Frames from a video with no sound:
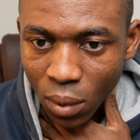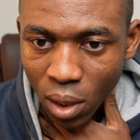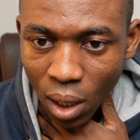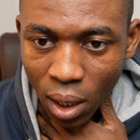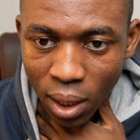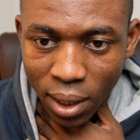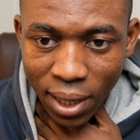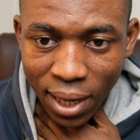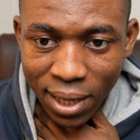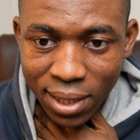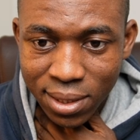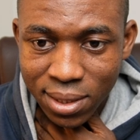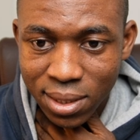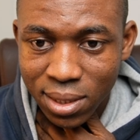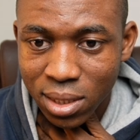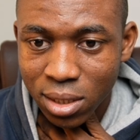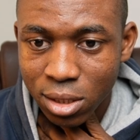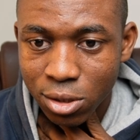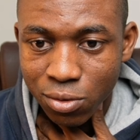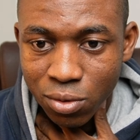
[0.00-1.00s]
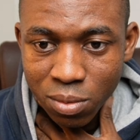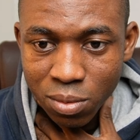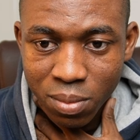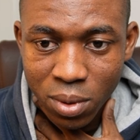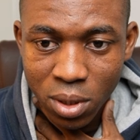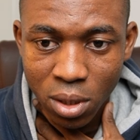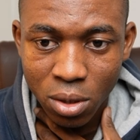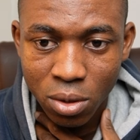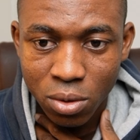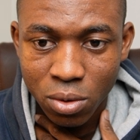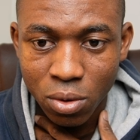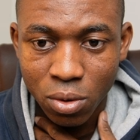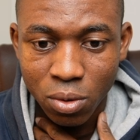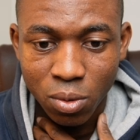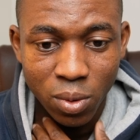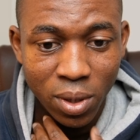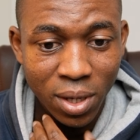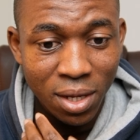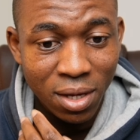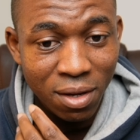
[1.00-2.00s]
Knight e6, rook b8 or
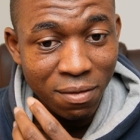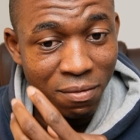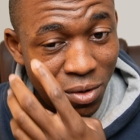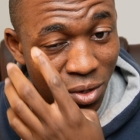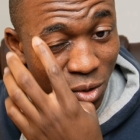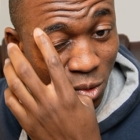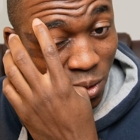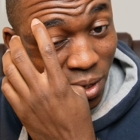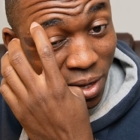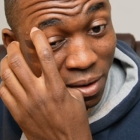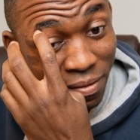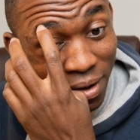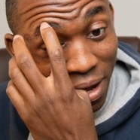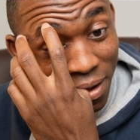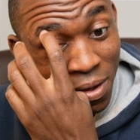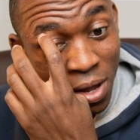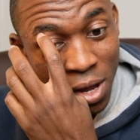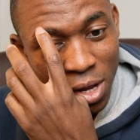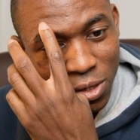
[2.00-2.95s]
queen, even queen a5.